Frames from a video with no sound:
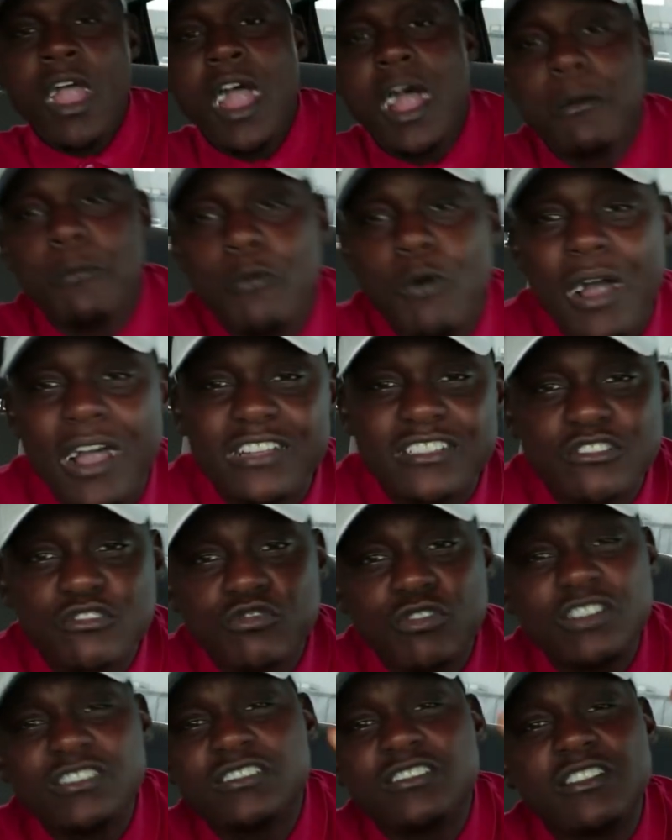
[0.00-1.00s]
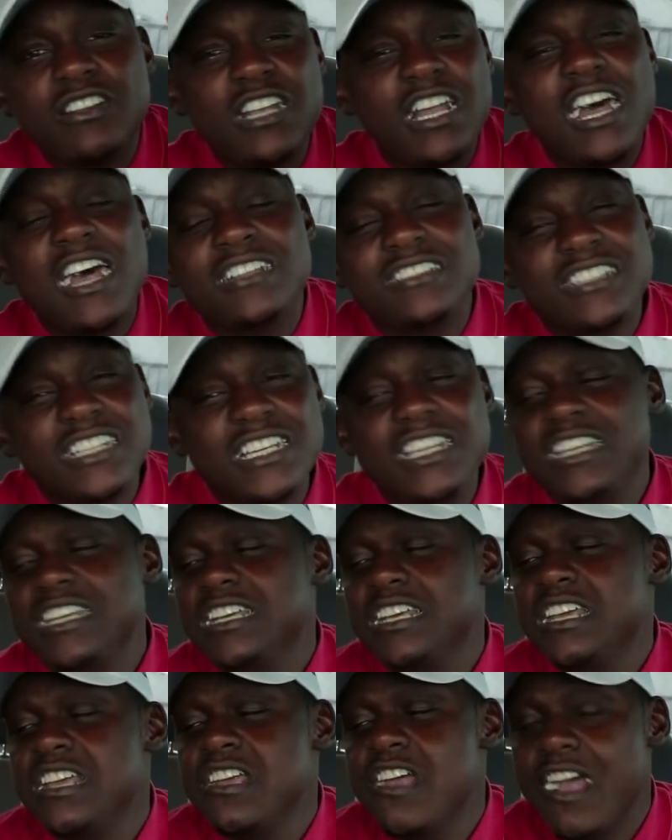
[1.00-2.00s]
gonna watch Crystal Loves to
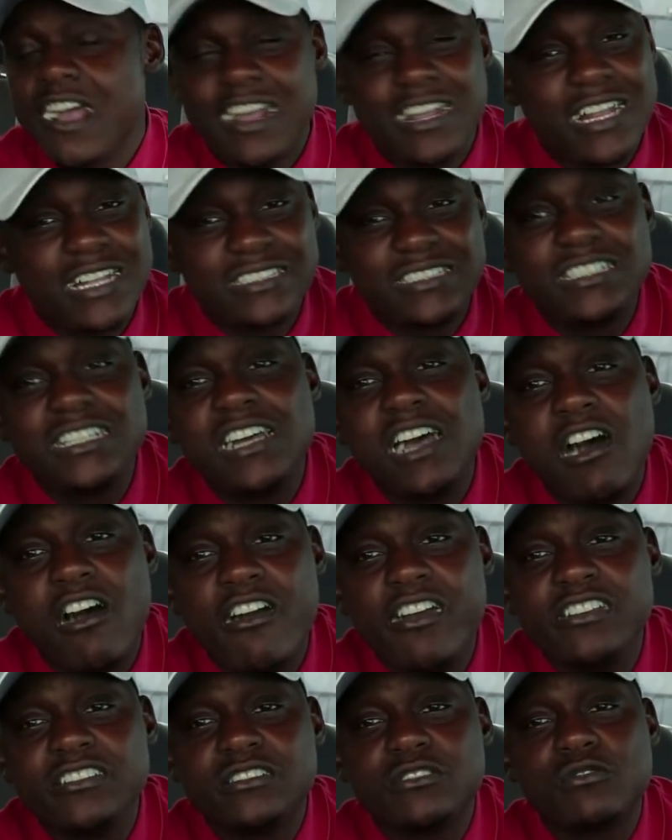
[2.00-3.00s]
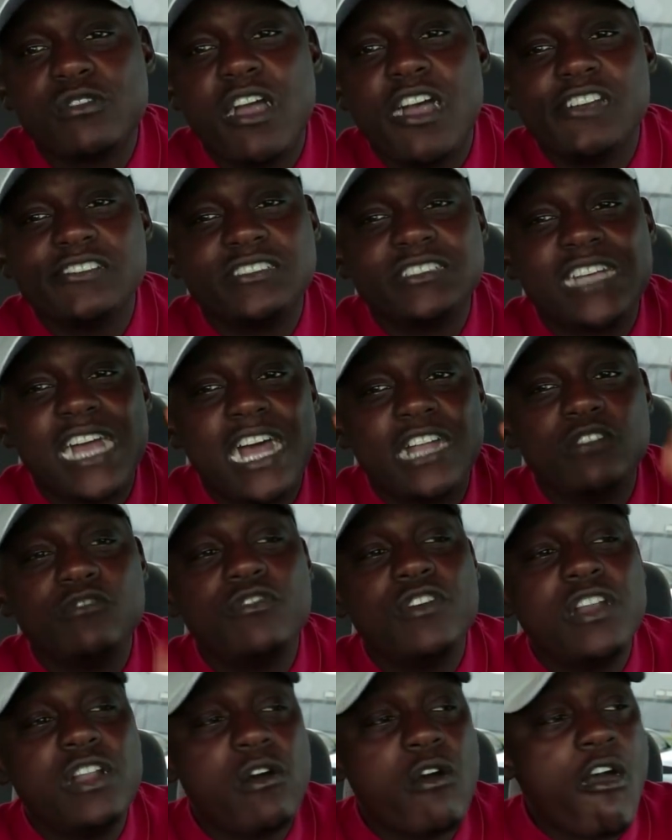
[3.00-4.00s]
Eat because I see her on Instagram. She got a
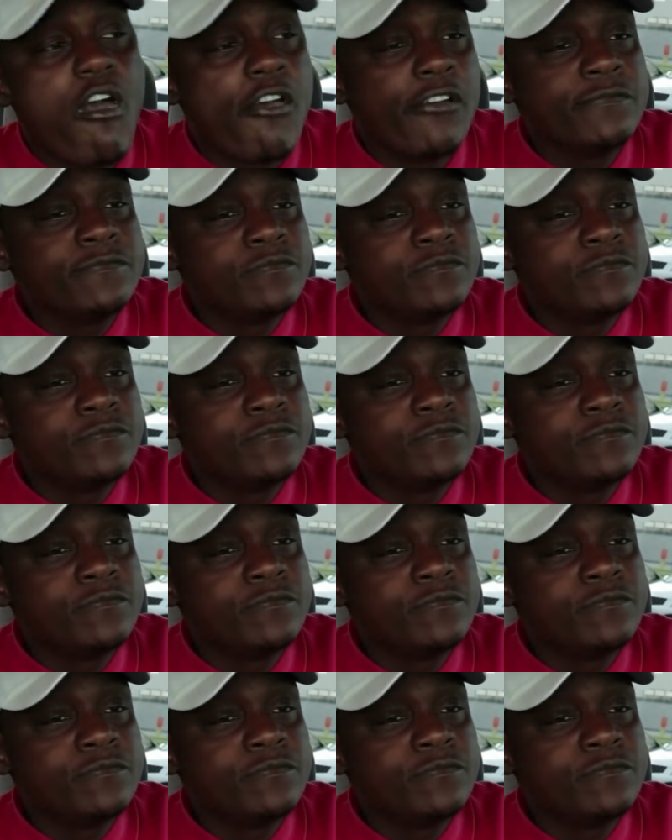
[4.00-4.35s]
new video up.